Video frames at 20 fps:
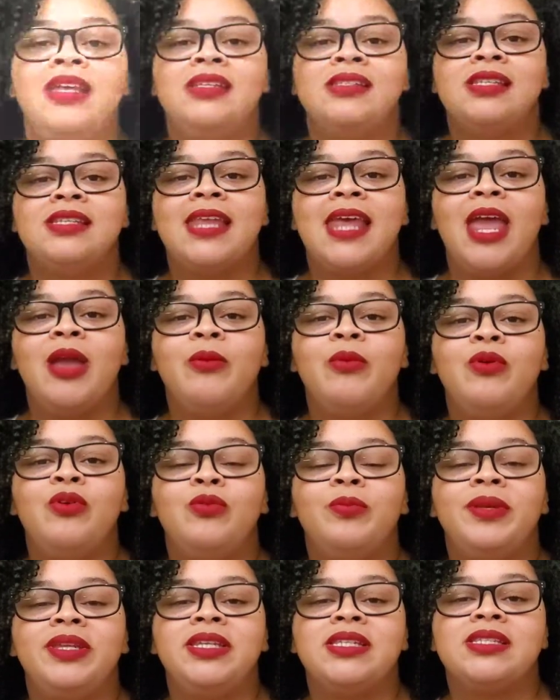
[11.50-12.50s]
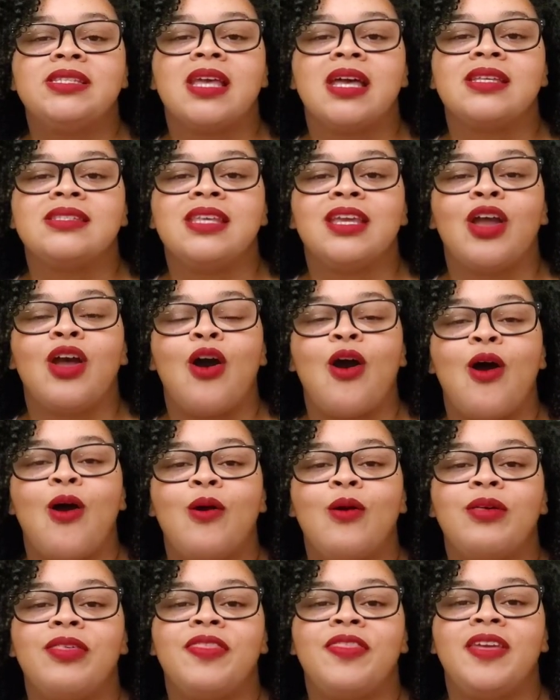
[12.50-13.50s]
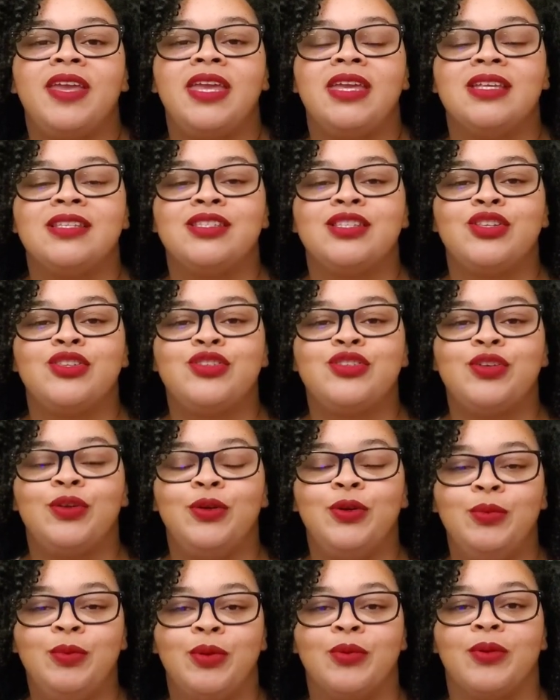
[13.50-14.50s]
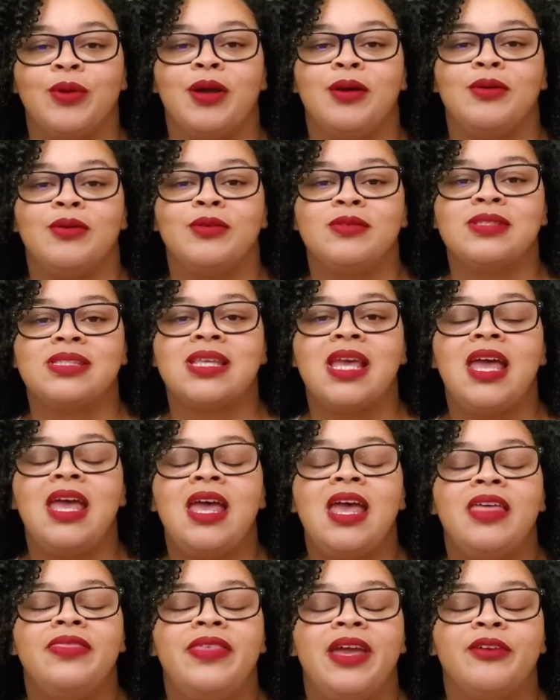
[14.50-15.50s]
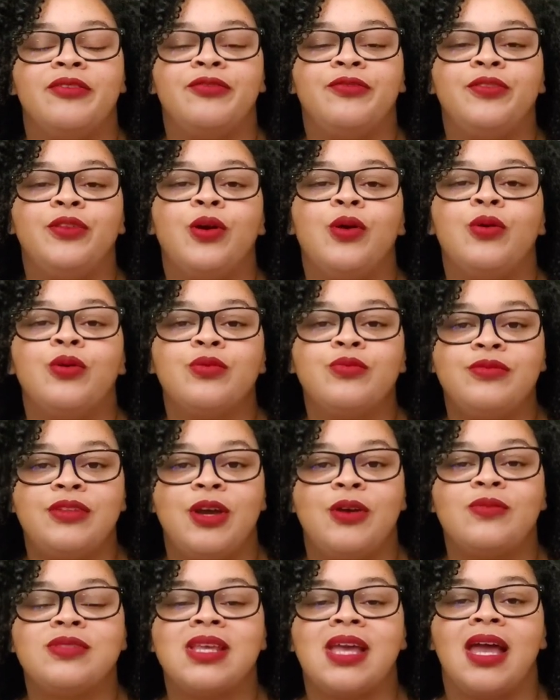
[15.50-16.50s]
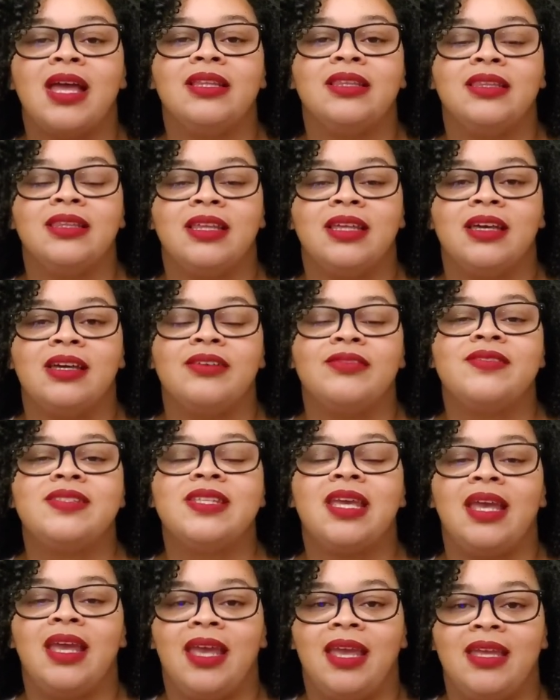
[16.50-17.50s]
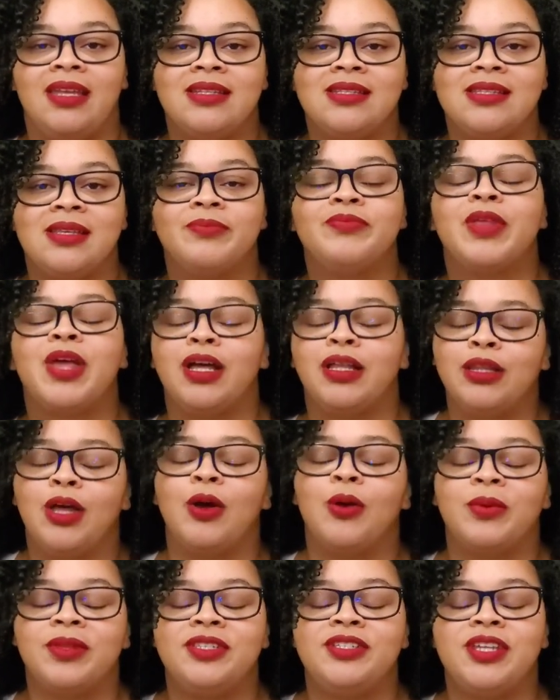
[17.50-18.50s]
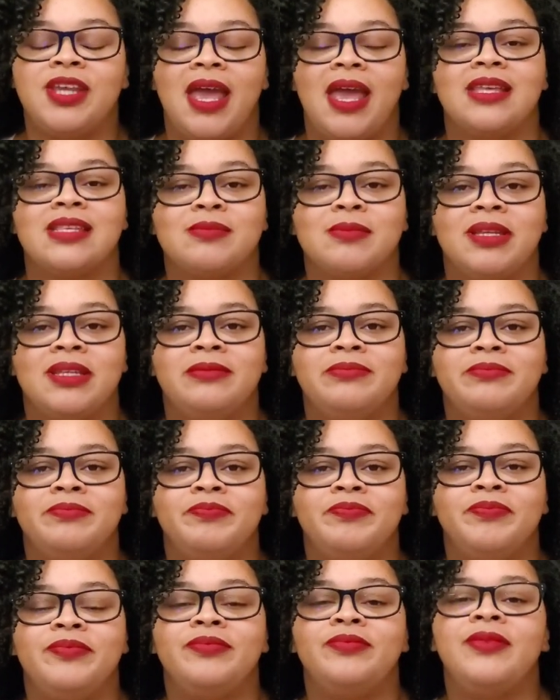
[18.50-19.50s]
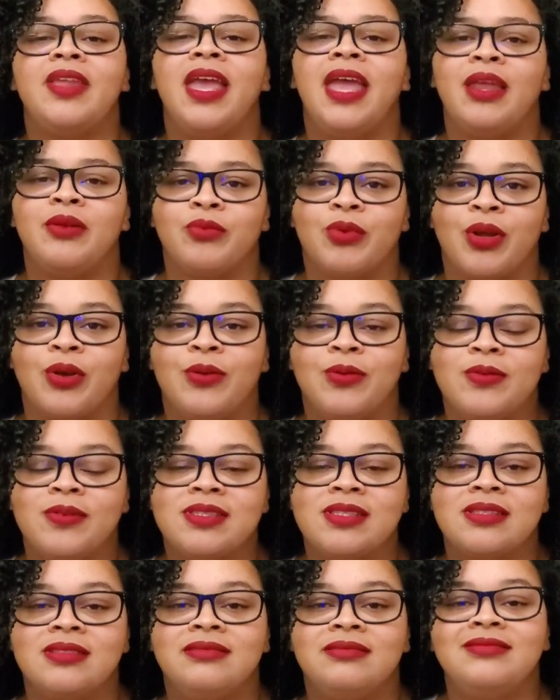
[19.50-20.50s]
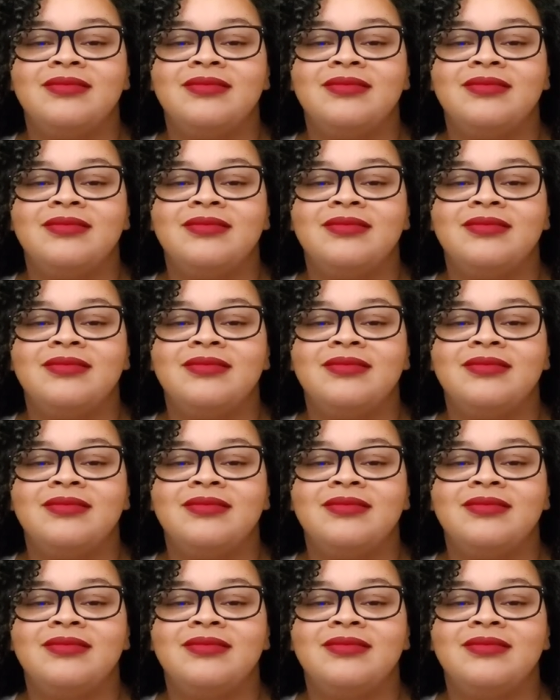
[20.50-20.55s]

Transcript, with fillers: Today we will be discussing all things tuberose, that floral note I love to hate, along with jasmine and rose.